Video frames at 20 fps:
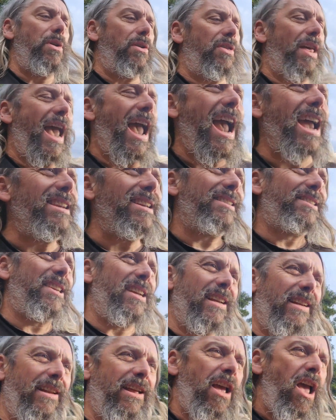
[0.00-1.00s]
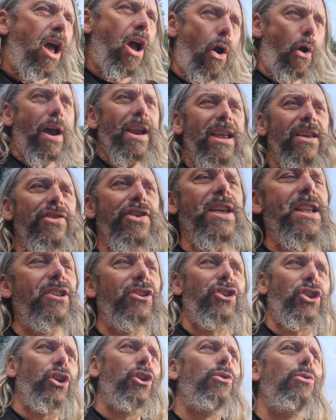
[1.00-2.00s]
with editing or anything
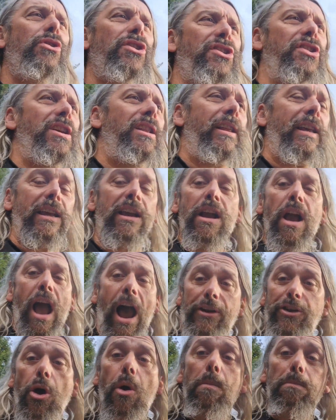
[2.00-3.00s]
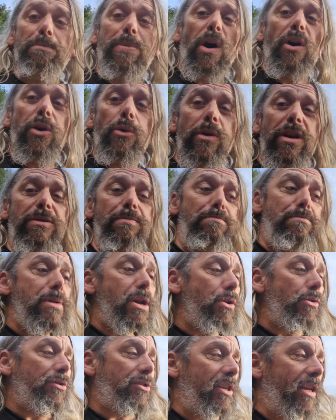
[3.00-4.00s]
too silly. I don't bother with
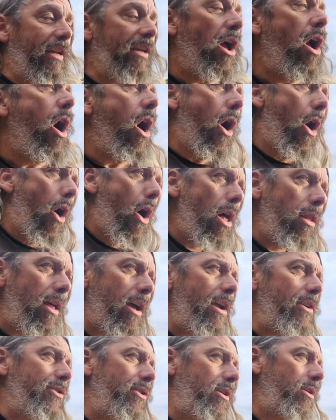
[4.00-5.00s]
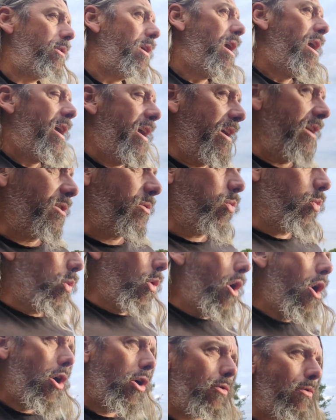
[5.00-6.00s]
music. All I do is
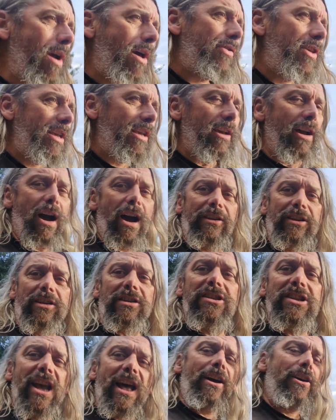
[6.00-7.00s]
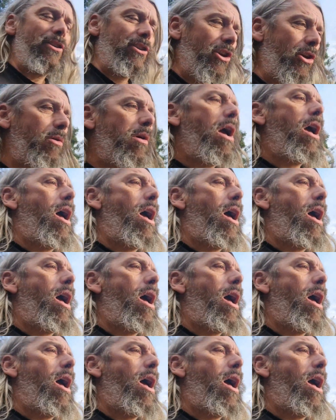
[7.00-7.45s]
walk around the yard and tell you